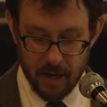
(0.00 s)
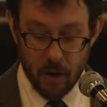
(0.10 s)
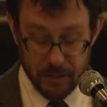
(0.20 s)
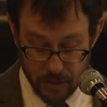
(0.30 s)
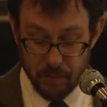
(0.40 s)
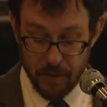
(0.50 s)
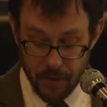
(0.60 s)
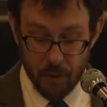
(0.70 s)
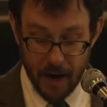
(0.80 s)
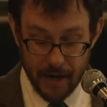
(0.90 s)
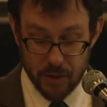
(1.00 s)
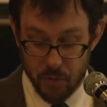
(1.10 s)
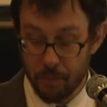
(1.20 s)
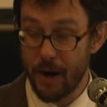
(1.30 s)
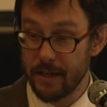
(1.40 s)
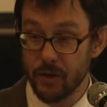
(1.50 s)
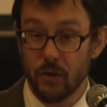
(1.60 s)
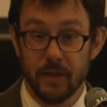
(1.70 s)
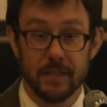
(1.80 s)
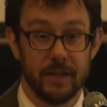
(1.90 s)
excuse me, there were actual practical
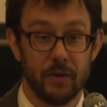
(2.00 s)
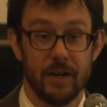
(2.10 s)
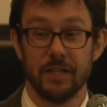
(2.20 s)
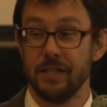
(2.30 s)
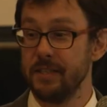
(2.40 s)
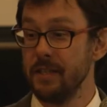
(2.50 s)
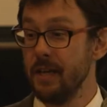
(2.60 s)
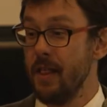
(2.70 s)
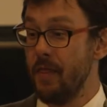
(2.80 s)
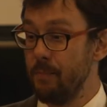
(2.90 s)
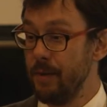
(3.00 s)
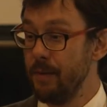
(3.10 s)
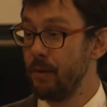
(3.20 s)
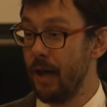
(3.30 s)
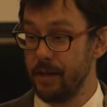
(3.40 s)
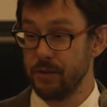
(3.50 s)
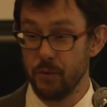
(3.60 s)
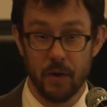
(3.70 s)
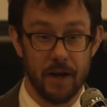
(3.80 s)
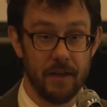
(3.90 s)
considerations that people had to
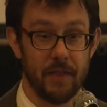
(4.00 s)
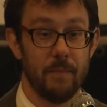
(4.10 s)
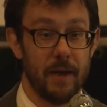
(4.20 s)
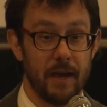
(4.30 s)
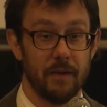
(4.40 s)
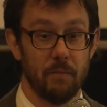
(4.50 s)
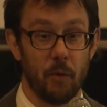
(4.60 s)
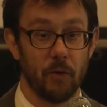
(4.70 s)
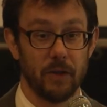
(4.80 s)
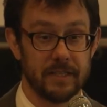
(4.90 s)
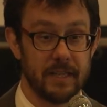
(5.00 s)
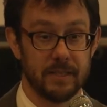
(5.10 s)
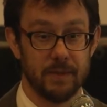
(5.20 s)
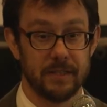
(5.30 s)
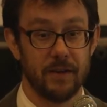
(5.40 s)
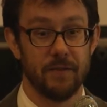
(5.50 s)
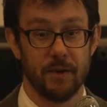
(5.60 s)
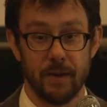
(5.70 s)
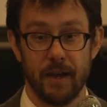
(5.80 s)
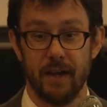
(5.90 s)
weigh that make moral assessments of their
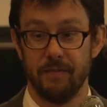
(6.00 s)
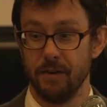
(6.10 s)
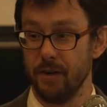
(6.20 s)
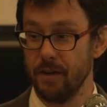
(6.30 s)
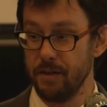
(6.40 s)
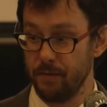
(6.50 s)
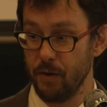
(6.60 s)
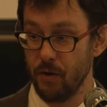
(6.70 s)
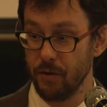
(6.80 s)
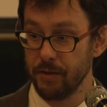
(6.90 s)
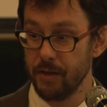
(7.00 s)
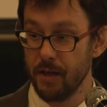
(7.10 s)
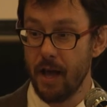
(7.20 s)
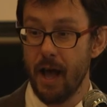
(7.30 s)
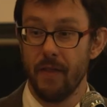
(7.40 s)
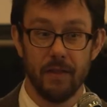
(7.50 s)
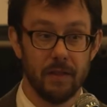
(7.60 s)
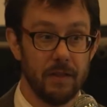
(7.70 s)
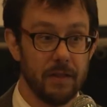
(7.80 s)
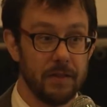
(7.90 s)
behavior difficult.
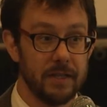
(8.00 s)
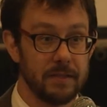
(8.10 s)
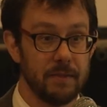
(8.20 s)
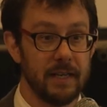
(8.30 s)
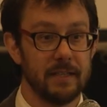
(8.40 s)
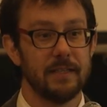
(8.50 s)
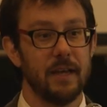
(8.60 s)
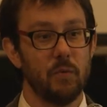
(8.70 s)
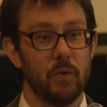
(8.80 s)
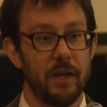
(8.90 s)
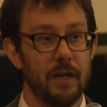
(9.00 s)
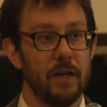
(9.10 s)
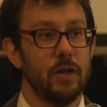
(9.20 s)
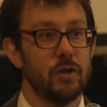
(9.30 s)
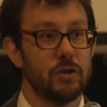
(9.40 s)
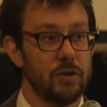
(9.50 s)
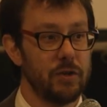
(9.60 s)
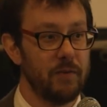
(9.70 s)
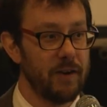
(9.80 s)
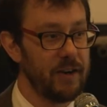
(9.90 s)
And this means that we
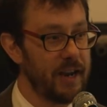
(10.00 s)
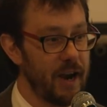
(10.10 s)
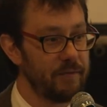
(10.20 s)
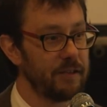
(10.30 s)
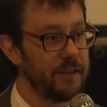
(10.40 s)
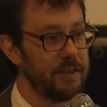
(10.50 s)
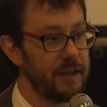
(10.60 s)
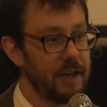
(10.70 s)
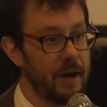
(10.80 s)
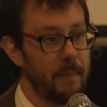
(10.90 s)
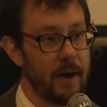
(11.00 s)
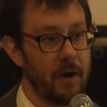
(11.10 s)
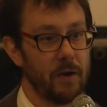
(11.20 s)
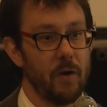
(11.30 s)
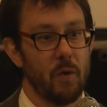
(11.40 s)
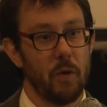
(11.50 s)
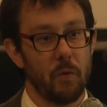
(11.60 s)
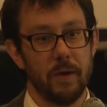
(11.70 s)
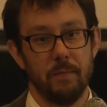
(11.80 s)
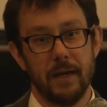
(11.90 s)
should very carefully think about what
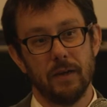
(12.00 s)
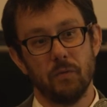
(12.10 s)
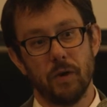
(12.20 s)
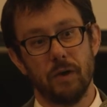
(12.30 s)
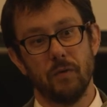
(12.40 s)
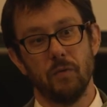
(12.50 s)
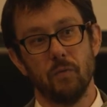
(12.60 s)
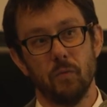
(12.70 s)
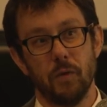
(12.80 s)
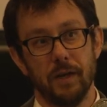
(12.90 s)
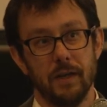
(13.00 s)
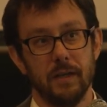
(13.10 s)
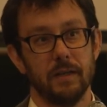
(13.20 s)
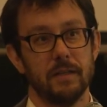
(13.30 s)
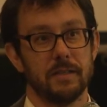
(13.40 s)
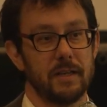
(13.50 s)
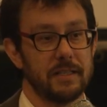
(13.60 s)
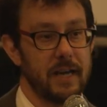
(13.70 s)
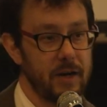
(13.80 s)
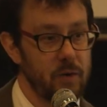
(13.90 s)
we mean when we
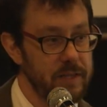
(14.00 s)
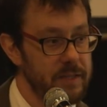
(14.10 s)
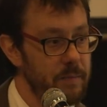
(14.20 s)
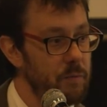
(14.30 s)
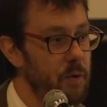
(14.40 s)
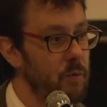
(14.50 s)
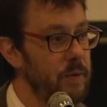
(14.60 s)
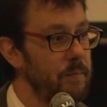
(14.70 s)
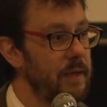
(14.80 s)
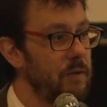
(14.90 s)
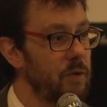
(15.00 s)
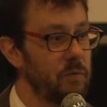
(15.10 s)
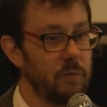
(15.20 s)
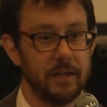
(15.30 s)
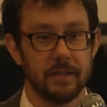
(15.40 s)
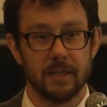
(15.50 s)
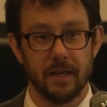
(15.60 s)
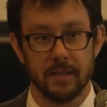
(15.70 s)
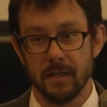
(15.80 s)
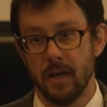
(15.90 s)
discuss heroism and what we mean when we
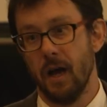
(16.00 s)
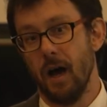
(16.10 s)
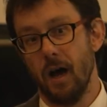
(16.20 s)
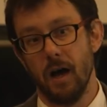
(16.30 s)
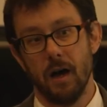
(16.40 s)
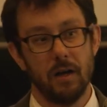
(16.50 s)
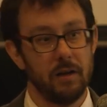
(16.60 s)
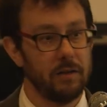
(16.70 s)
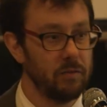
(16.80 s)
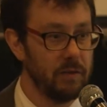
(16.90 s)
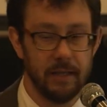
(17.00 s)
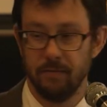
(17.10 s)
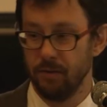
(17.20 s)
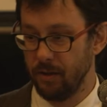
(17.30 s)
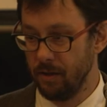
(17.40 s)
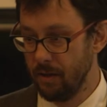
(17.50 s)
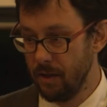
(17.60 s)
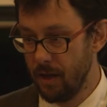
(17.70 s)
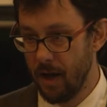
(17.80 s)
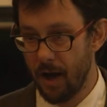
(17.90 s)
discuss uh, evil.
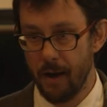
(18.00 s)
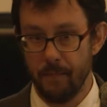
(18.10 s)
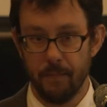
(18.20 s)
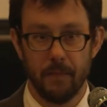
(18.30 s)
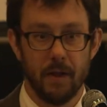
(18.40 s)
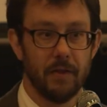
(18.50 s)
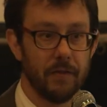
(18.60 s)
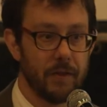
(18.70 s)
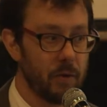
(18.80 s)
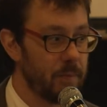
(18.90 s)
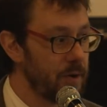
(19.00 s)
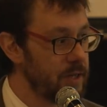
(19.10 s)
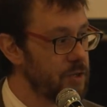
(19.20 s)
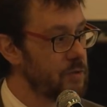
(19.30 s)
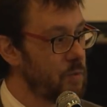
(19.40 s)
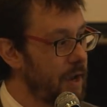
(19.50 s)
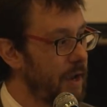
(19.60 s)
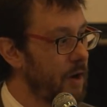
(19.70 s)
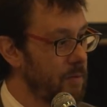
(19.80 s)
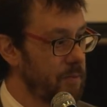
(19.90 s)
Um, that there were pressures
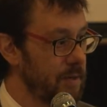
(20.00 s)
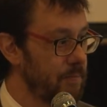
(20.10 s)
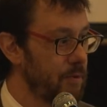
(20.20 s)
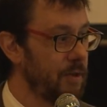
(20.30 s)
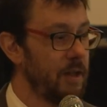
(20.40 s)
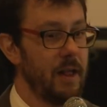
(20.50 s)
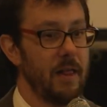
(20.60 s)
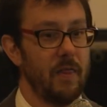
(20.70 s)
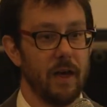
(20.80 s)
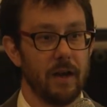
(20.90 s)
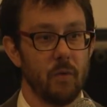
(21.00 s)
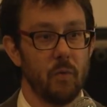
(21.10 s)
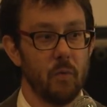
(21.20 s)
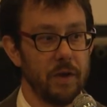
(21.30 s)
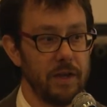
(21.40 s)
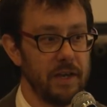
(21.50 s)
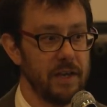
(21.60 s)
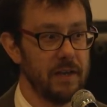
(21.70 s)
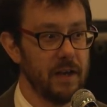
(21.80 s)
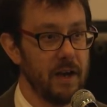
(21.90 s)
weighing on people, that
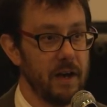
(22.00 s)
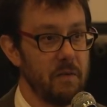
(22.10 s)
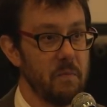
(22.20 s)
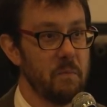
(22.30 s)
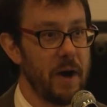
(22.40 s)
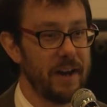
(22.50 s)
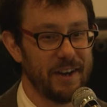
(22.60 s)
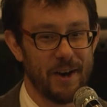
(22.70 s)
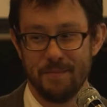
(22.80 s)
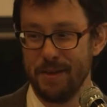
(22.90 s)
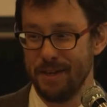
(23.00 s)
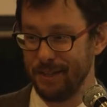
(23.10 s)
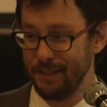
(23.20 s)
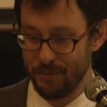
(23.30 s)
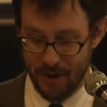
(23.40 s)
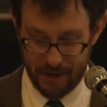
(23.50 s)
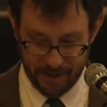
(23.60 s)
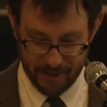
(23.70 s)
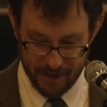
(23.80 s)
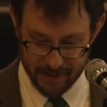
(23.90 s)
we might not immediately
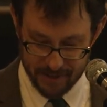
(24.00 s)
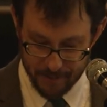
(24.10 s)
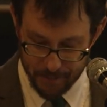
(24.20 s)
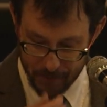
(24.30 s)
recognize.